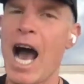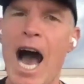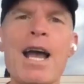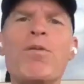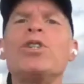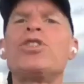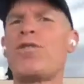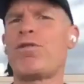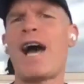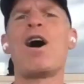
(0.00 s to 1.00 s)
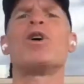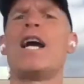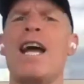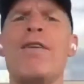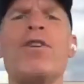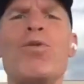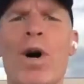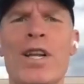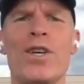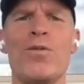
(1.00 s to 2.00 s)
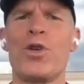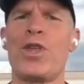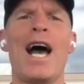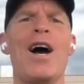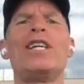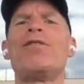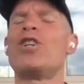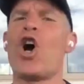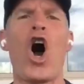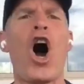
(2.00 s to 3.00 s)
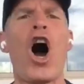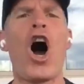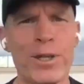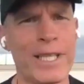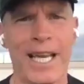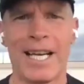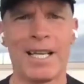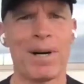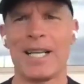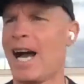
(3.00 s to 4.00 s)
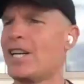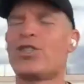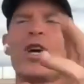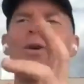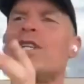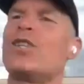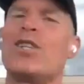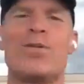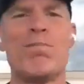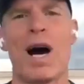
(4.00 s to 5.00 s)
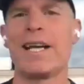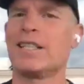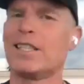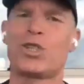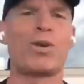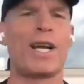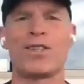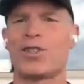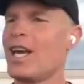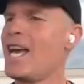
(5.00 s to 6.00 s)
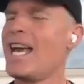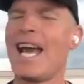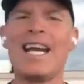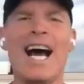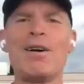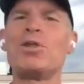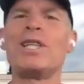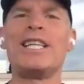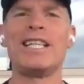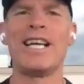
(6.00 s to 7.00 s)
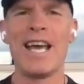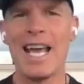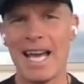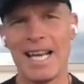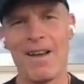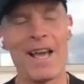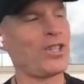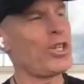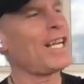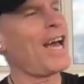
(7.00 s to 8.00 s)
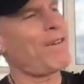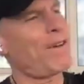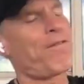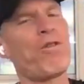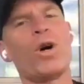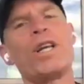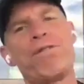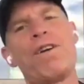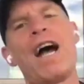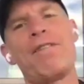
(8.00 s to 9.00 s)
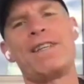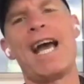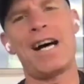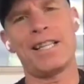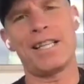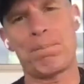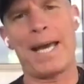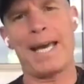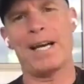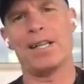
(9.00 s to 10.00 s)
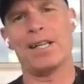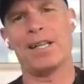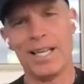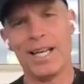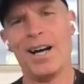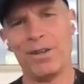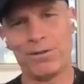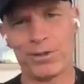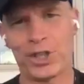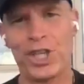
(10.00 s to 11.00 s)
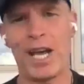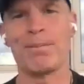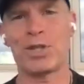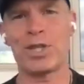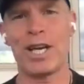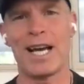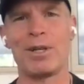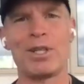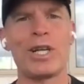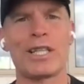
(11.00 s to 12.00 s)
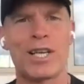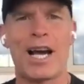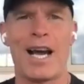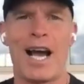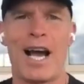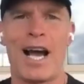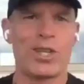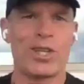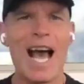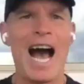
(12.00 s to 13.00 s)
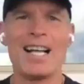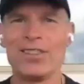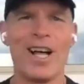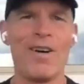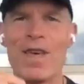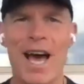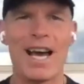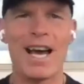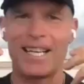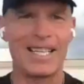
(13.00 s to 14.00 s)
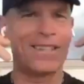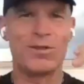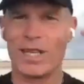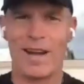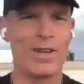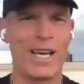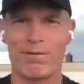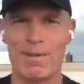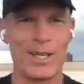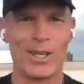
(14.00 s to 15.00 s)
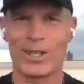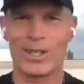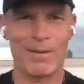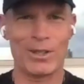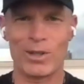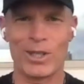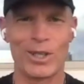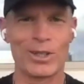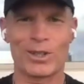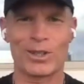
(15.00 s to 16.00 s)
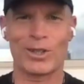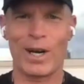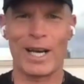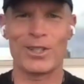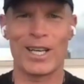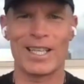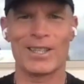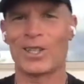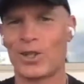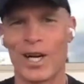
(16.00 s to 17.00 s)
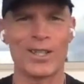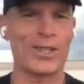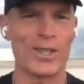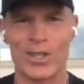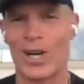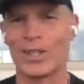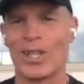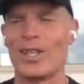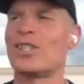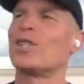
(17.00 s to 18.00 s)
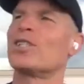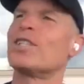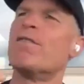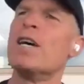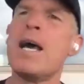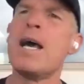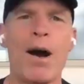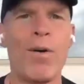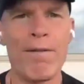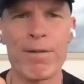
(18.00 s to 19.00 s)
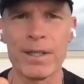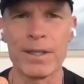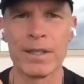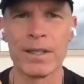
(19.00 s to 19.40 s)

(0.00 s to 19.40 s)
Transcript: I will devour every one of them without even offering anybody. I just go into this mindless trance, and I will eat. And it, it, you could have a 45 gallon pail of chips, and I would do it because I, I just I love that. And I, whatever that, my neurochemistry goes crazy on it, the crunch, the salt, all that sort of stuff. However,